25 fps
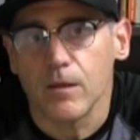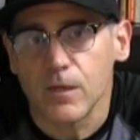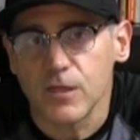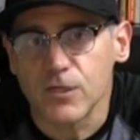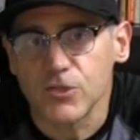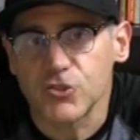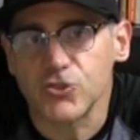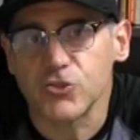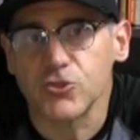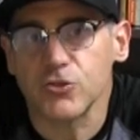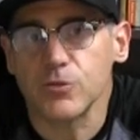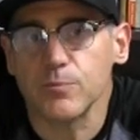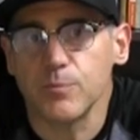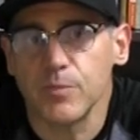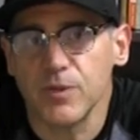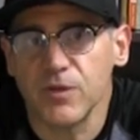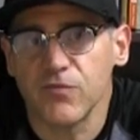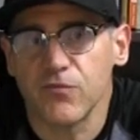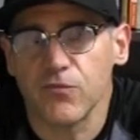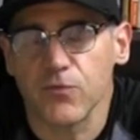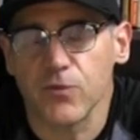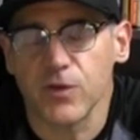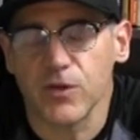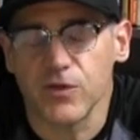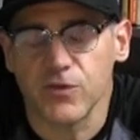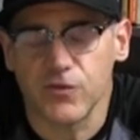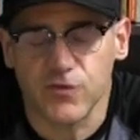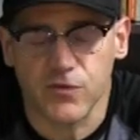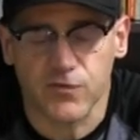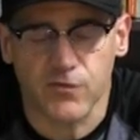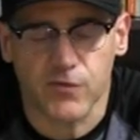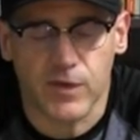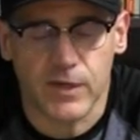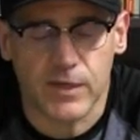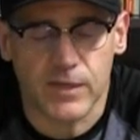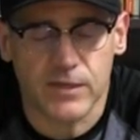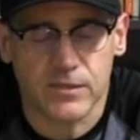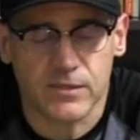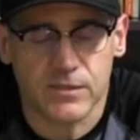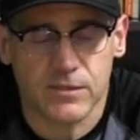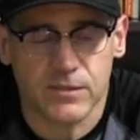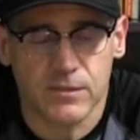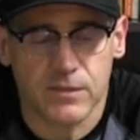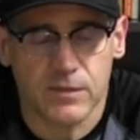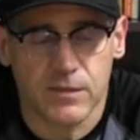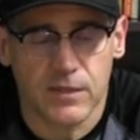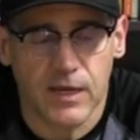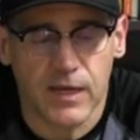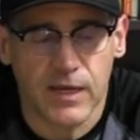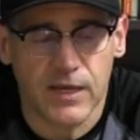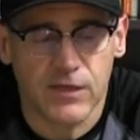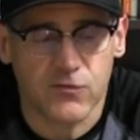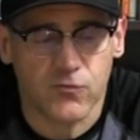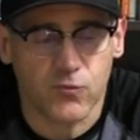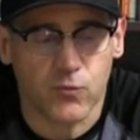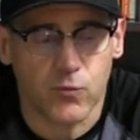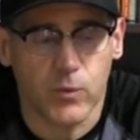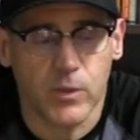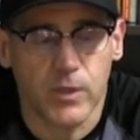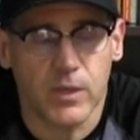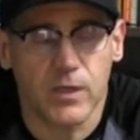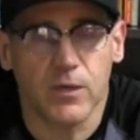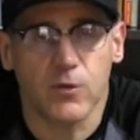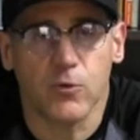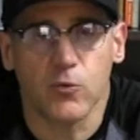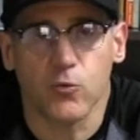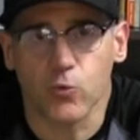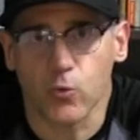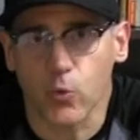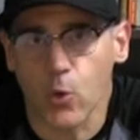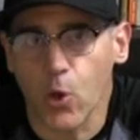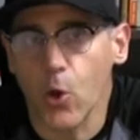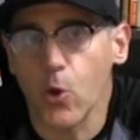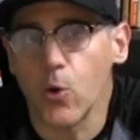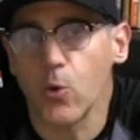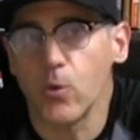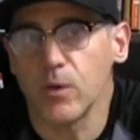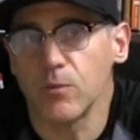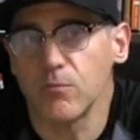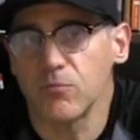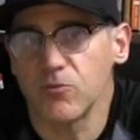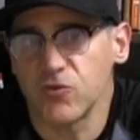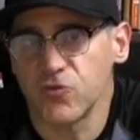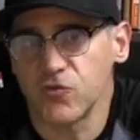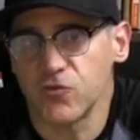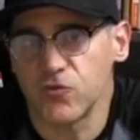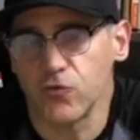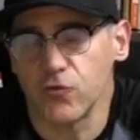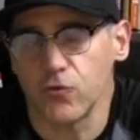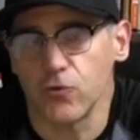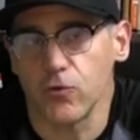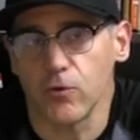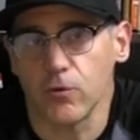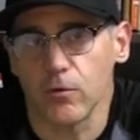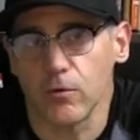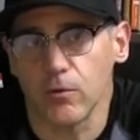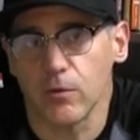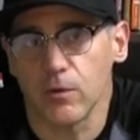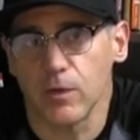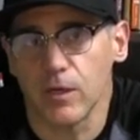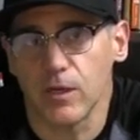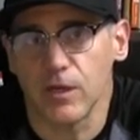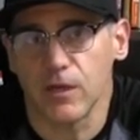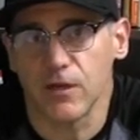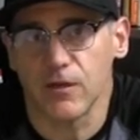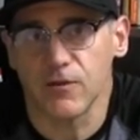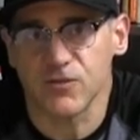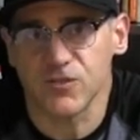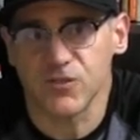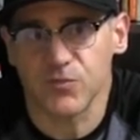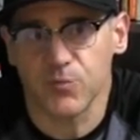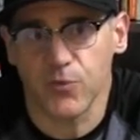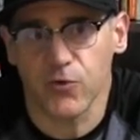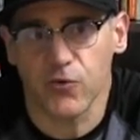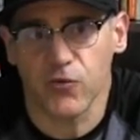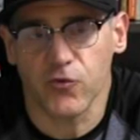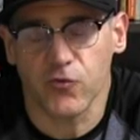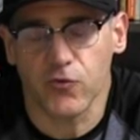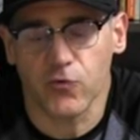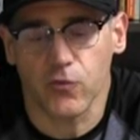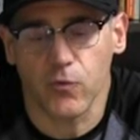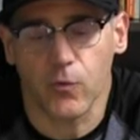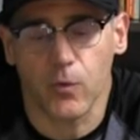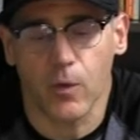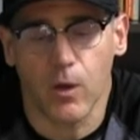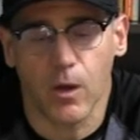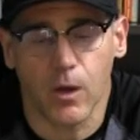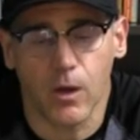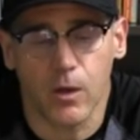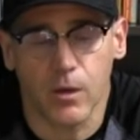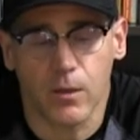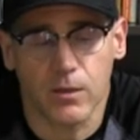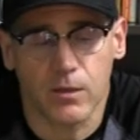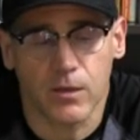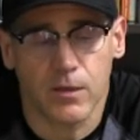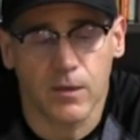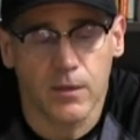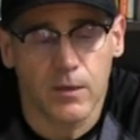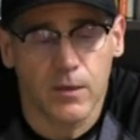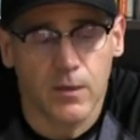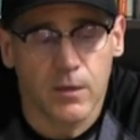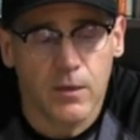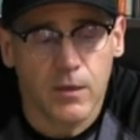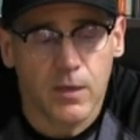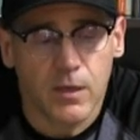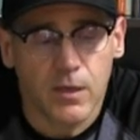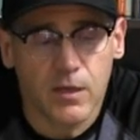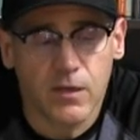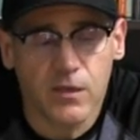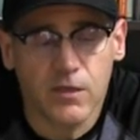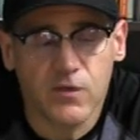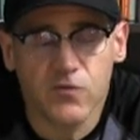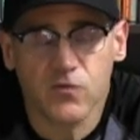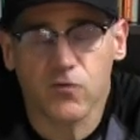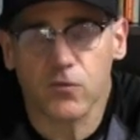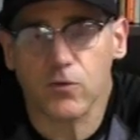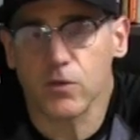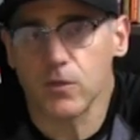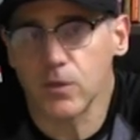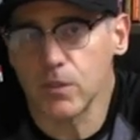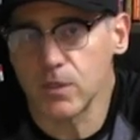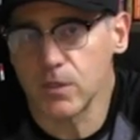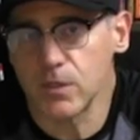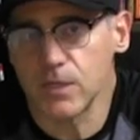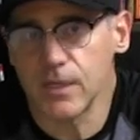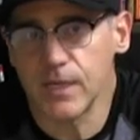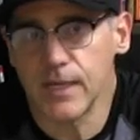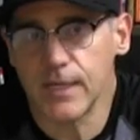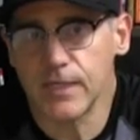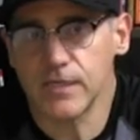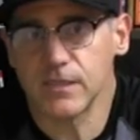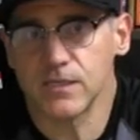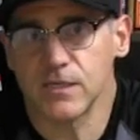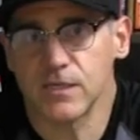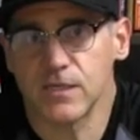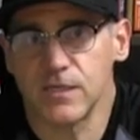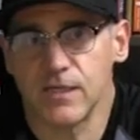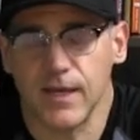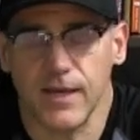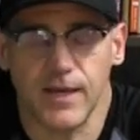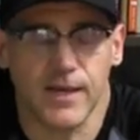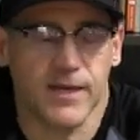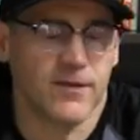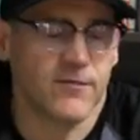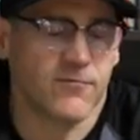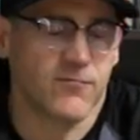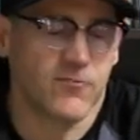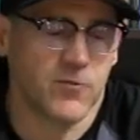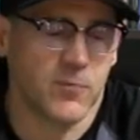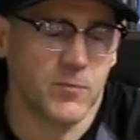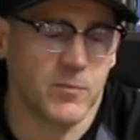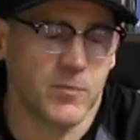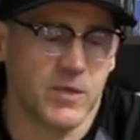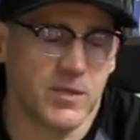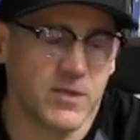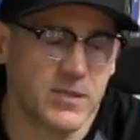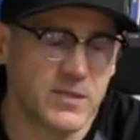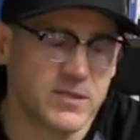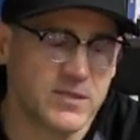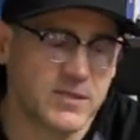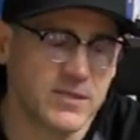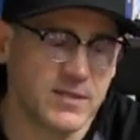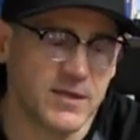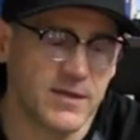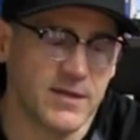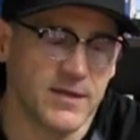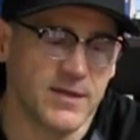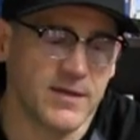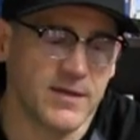It should be for each of us as we grow and mature in our spiritual walk. And these are good things to take from this